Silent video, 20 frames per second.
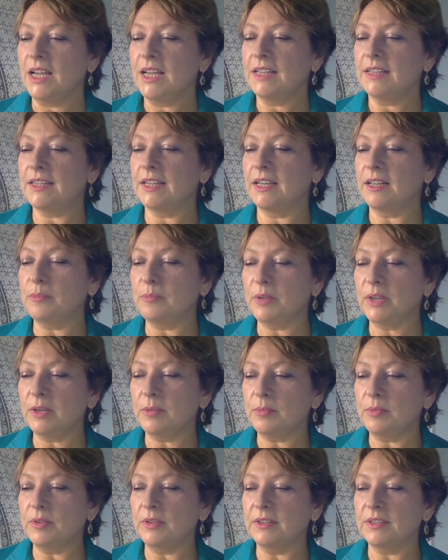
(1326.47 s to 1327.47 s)
Tell
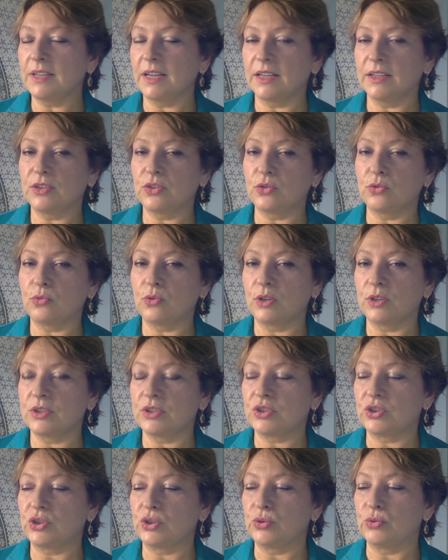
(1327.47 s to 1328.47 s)
people not to
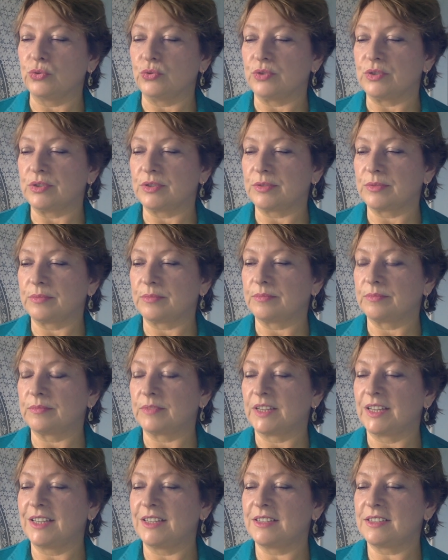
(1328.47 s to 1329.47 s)
watch news.
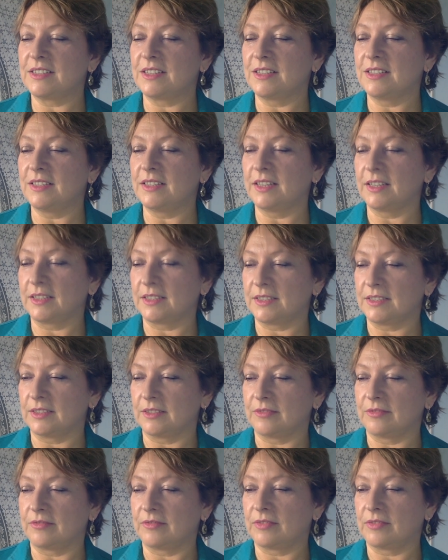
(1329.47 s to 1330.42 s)
It's addictive.